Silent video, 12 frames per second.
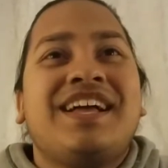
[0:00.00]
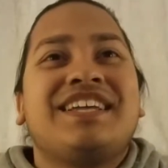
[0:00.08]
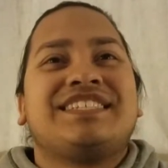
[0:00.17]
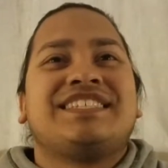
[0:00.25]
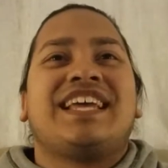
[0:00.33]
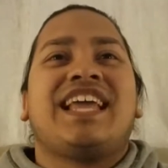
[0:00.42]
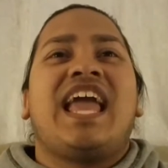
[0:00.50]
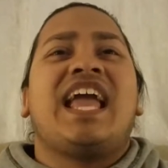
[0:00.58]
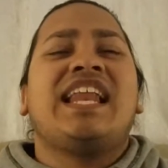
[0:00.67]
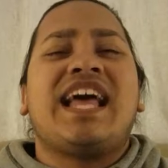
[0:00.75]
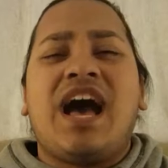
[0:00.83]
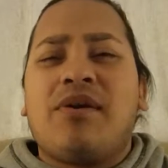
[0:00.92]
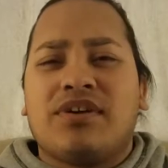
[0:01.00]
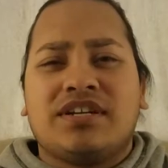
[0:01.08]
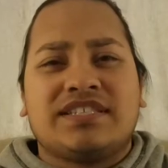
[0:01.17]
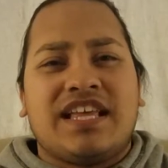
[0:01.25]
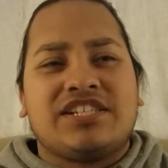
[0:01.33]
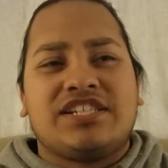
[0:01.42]
She's like, 8
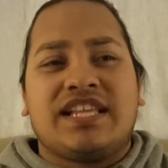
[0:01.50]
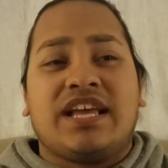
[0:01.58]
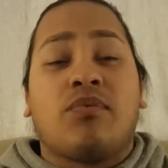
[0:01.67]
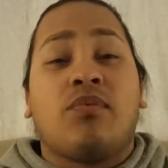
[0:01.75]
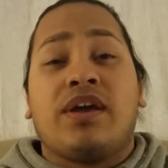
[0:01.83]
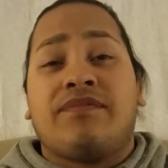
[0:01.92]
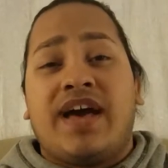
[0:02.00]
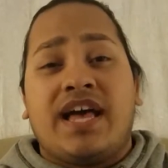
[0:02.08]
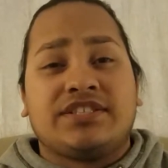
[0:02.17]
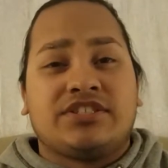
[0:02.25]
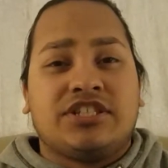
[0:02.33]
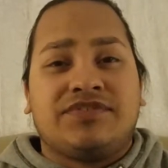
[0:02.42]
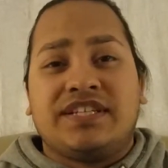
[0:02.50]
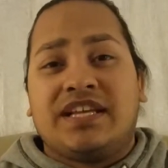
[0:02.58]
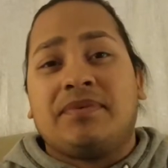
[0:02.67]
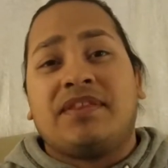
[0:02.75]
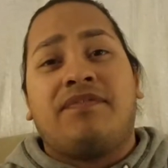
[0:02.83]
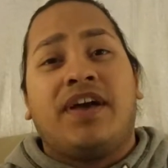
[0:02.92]
hours, and she's like, way faster if you can get
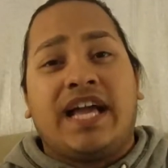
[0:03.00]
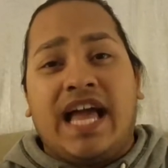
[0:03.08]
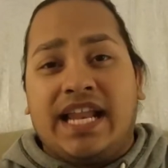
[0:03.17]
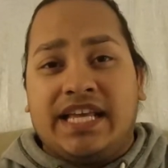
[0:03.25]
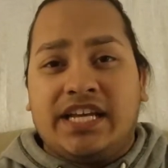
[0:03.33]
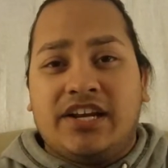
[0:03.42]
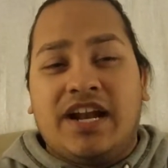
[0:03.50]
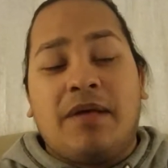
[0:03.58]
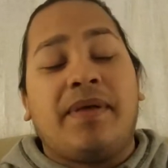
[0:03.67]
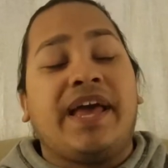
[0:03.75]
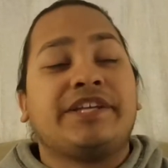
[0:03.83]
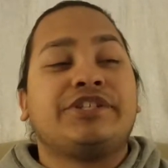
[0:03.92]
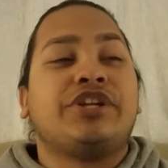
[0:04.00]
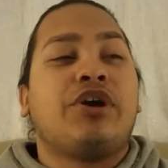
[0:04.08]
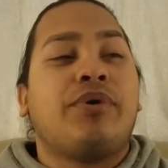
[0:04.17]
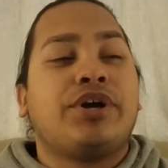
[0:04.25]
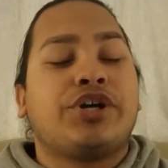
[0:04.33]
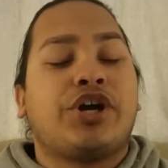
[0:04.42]
me the fuck out of here. And I'm like, you know
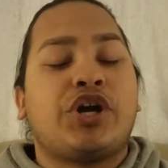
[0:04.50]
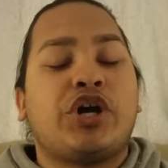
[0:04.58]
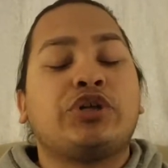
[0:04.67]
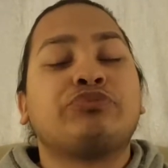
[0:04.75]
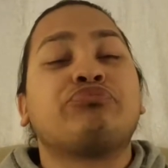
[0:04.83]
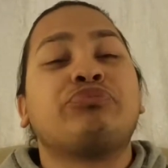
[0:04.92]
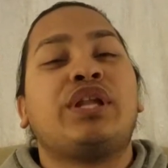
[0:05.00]
what, girl?